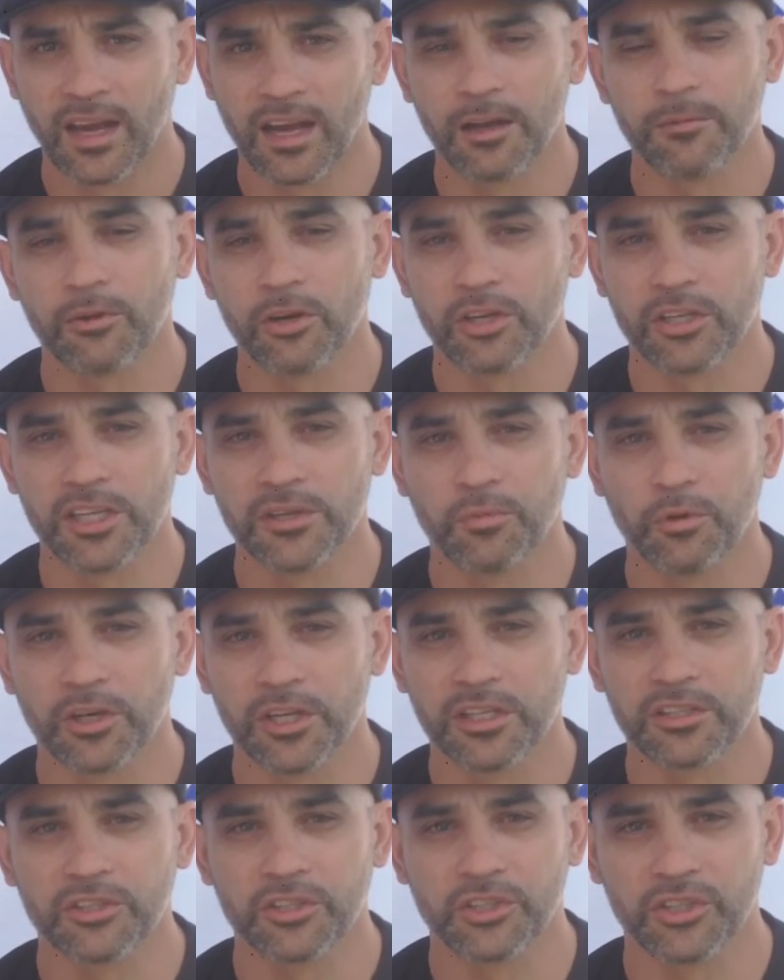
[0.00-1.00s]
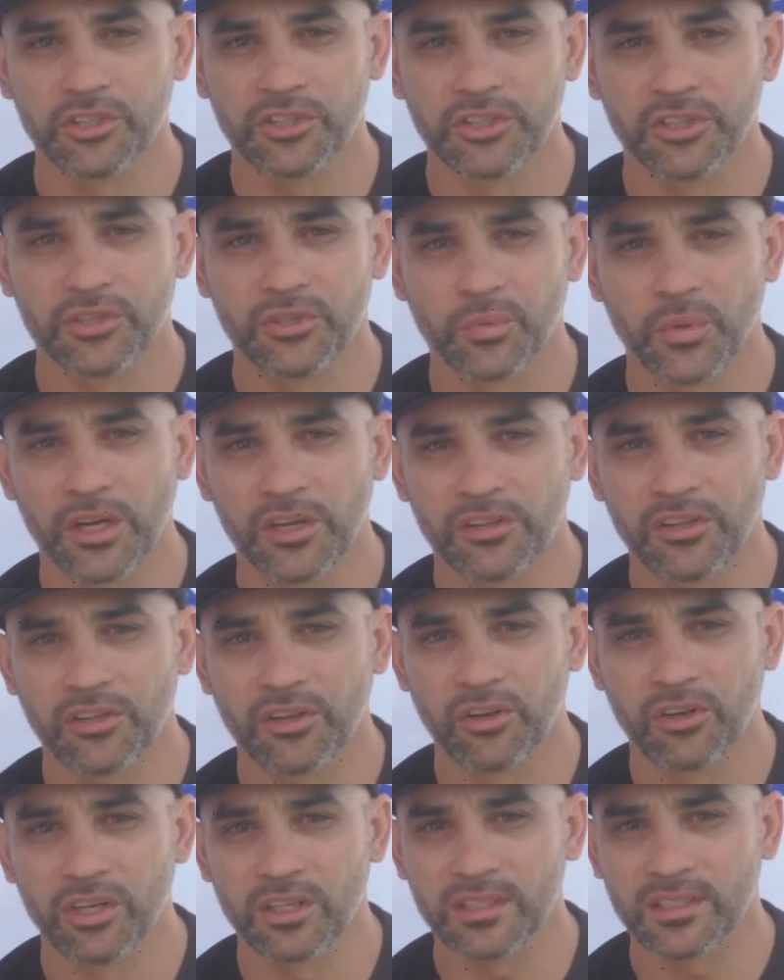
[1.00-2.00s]
Uh, but I did want to introduce you to one of the
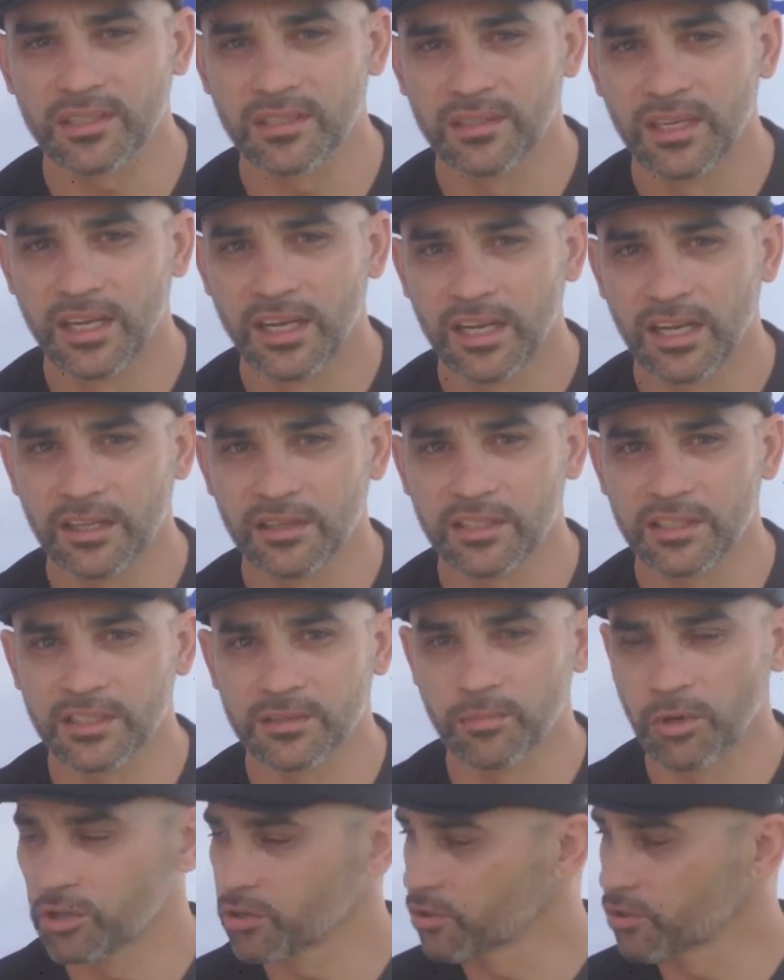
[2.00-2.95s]
guys, and this is